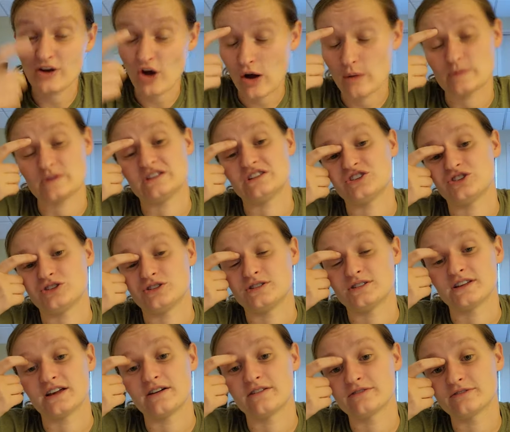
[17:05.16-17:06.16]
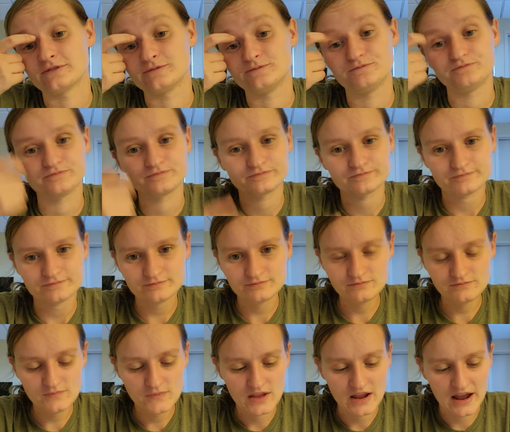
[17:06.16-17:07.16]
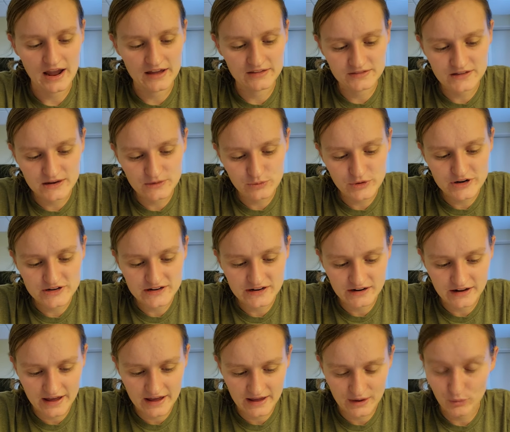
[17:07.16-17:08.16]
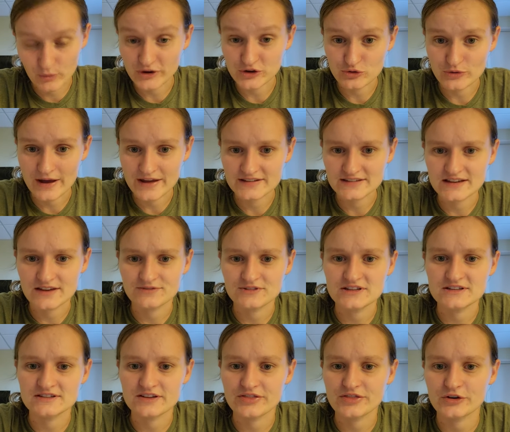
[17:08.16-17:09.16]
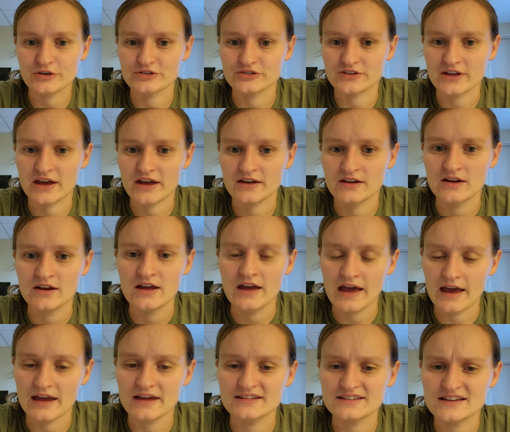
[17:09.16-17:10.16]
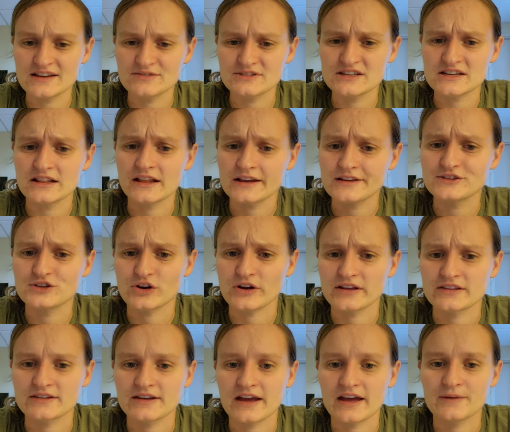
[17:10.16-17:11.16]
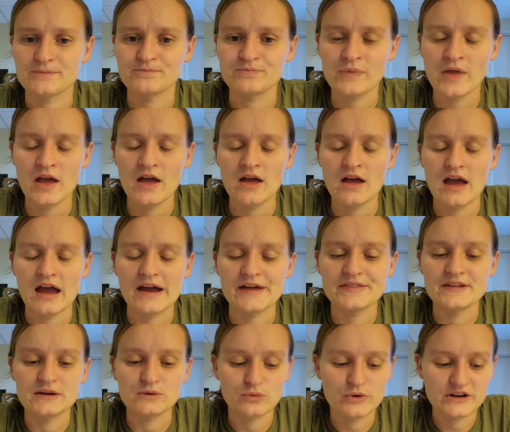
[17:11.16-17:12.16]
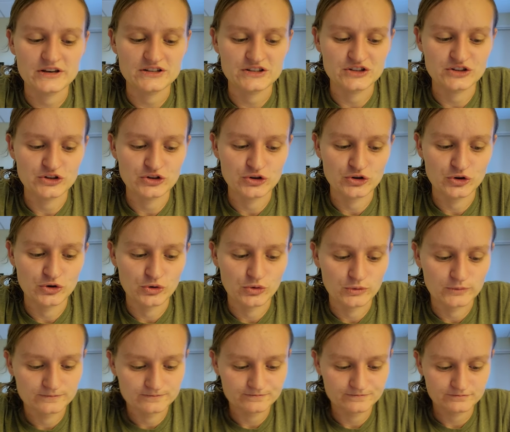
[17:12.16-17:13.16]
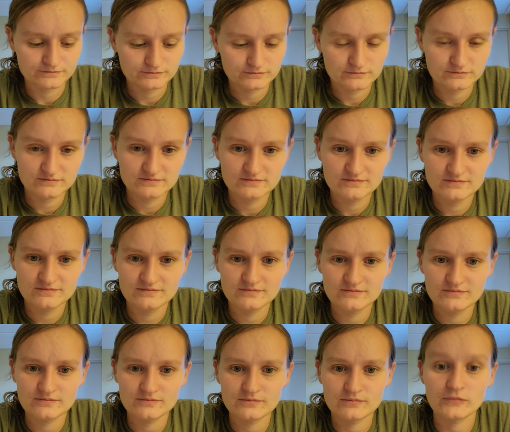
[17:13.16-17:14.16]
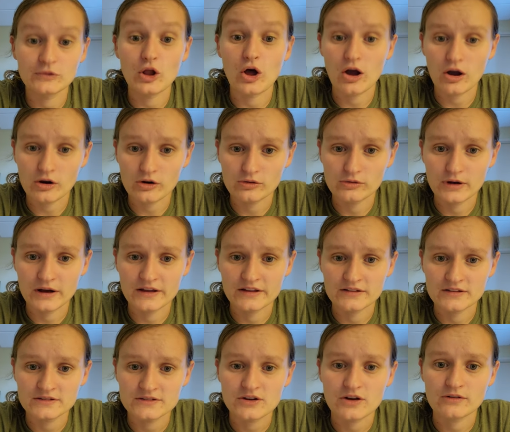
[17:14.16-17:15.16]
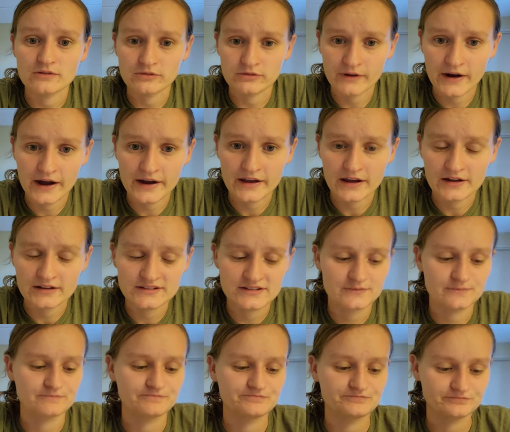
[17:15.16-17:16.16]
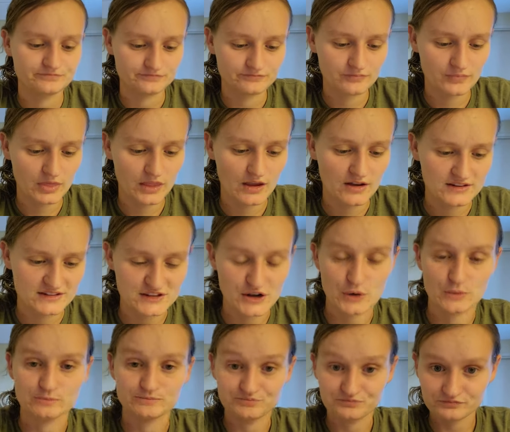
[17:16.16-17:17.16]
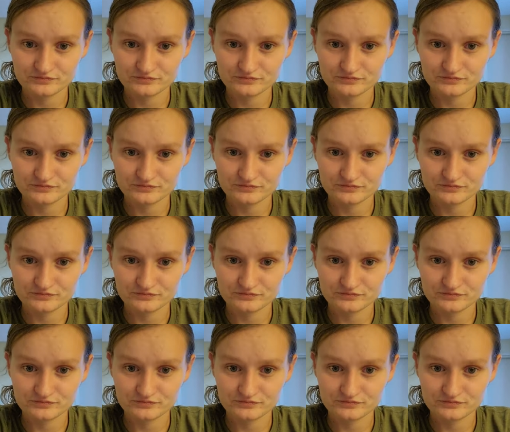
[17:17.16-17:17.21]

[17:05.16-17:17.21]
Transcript: competition stuff and then we did a, we do ACFTs on Thursday, ACFT like circuits again, and then we do longer runs on Fridays. So